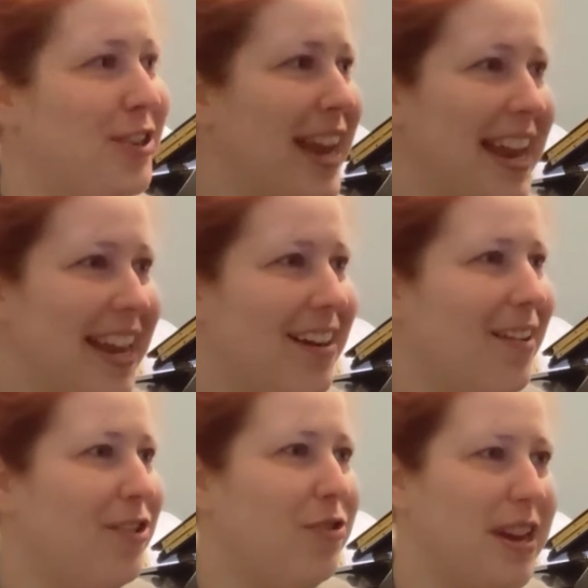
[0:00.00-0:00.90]
You can't get it
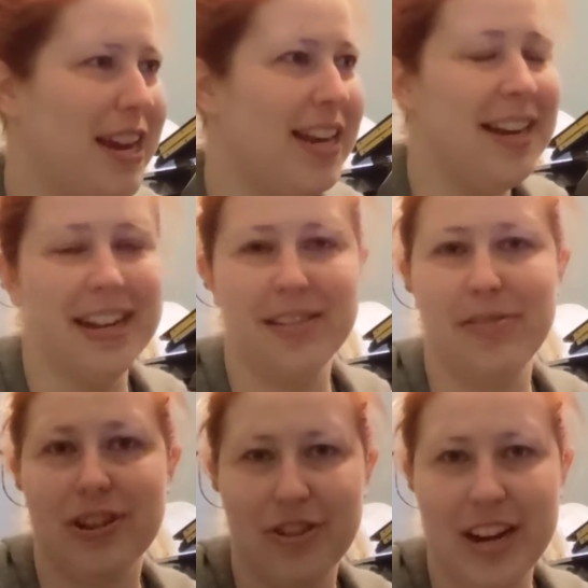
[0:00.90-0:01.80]
on the green. It's
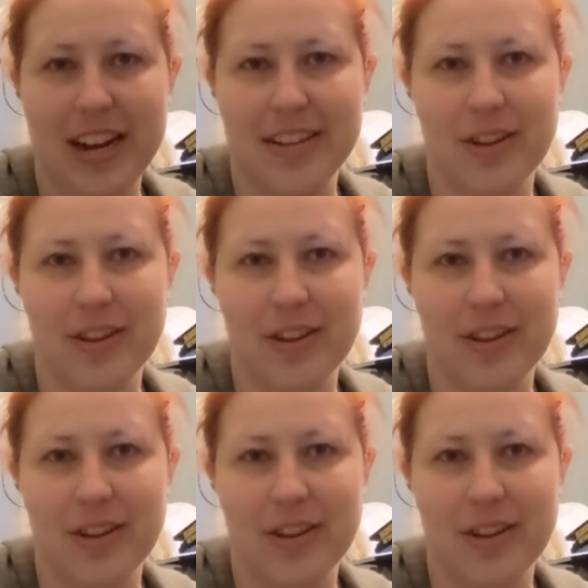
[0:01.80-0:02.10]
frustrating.